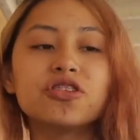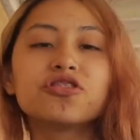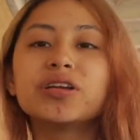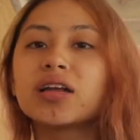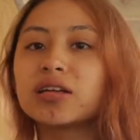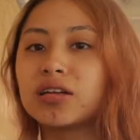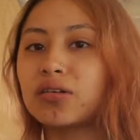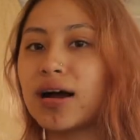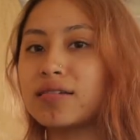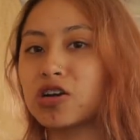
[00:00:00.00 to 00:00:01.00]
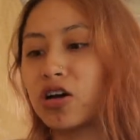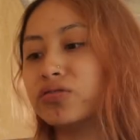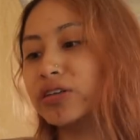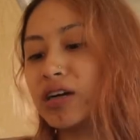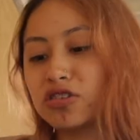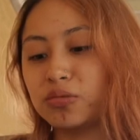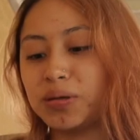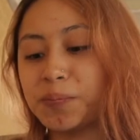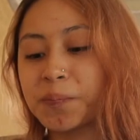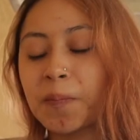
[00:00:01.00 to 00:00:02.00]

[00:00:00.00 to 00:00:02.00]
just need like a little iced coffee next to me.